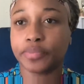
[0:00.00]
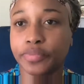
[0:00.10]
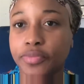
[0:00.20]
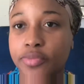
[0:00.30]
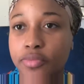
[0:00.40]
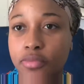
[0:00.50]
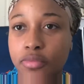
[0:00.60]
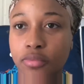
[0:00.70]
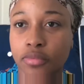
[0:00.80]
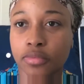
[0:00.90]
I'm
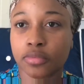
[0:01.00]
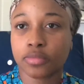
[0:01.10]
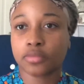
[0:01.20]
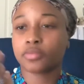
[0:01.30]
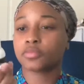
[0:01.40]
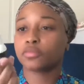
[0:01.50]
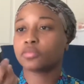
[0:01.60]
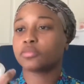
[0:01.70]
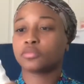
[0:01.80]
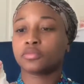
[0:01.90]
using some
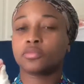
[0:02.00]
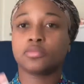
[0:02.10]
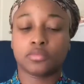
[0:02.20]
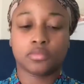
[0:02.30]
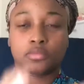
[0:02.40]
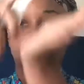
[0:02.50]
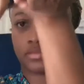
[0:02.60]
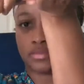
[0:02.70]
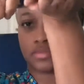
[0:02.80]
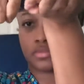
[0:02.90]

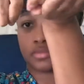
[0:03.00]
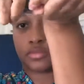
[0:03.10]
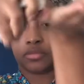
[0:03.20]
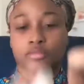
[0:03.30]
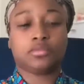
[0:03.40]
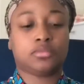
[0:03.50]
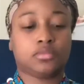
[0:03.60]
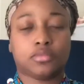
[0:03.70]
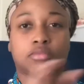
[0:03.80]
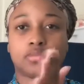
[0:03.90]
primer on my face. I'm
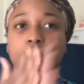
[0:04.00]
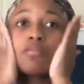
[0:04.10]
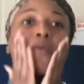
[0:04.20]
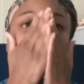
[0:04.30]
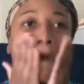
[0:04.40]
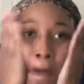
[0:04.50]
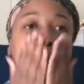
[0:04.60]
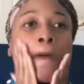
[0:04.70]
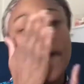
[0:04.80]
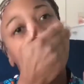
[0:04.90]
gonna go ahead and do like a
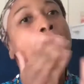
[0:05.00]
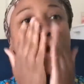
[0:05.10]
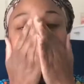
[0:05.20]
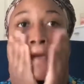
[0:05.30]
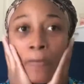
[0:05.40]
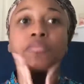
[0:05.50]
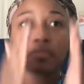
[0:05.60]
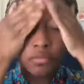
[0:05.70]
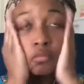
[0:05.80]
light makeup